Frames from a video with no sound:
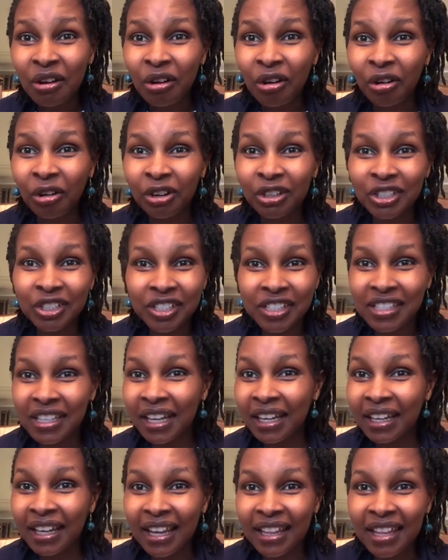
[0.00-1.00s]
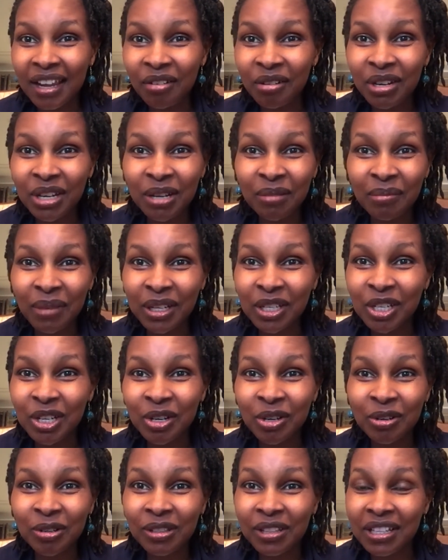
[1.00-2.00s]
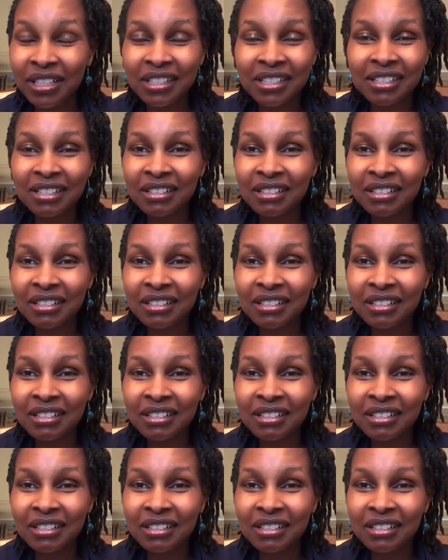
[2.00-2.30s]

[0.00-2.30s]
or just any other reading material